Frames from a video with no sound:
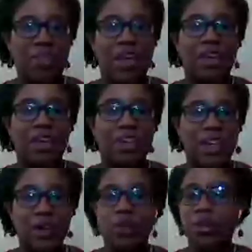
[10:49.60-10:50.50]
That is
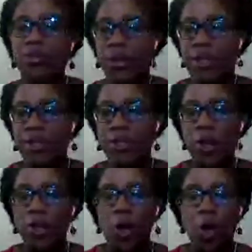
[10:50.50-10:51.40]

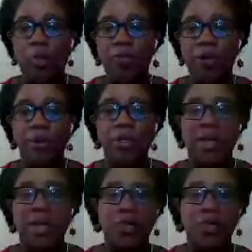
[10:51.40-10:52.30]

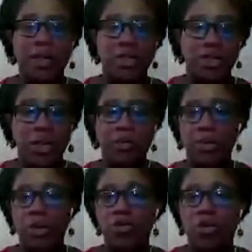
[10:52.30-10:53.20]
HilaryDeFreitas.com/strategy. I'm
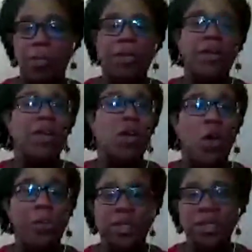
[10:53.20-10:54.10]
going to drop it in the
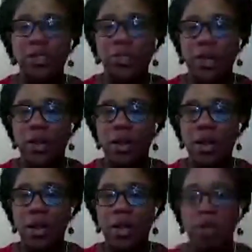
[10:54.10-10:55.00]
comments as well
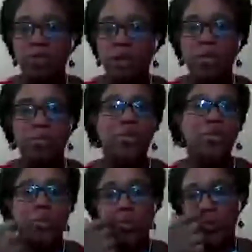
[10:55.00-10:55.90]
if the
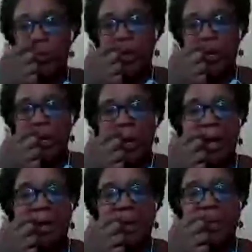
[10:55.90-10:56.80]
computer will move quickly.
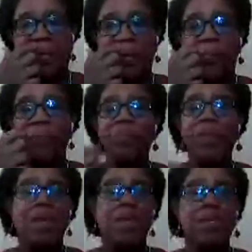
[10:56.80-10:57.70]
Anyway, no,
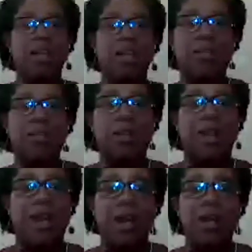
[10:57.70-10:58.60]
internet seems to be
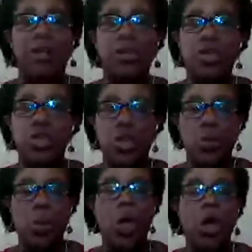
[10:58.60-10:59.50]
getting a little
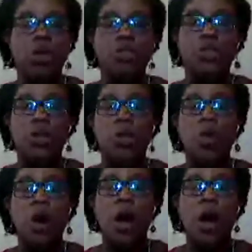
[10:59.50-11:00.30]
slow. So